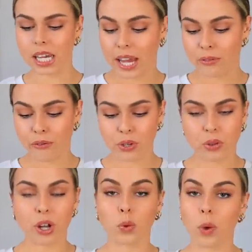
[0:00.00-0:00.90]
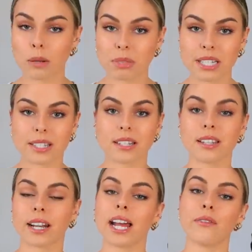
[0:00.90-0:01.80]
I have a few that are one pieces and
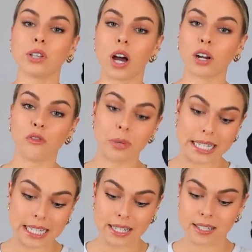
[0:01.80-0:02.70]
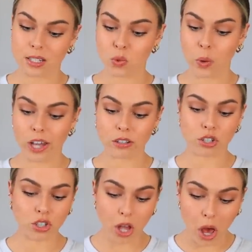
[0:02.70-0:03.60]
then I have a lot of bikinis as well.
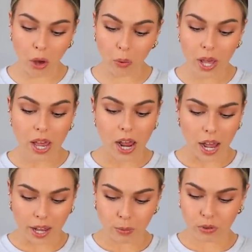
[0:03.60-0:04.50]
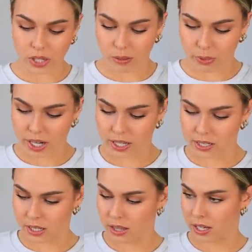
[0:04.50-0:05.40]
So I will get right
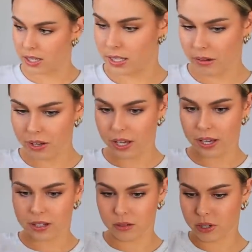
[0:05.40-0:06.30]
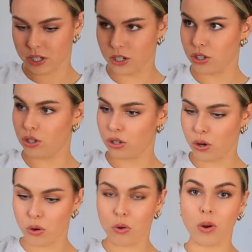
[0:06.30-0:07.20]
into this. How the heck do I
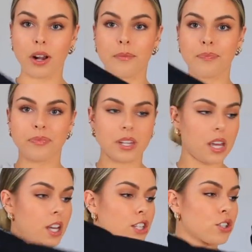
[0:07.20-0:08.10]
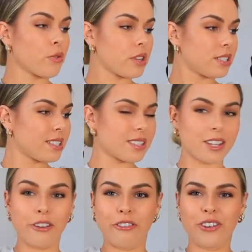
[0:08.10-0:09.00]
show? So this is the
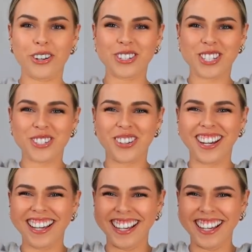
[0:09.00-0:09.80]
first one.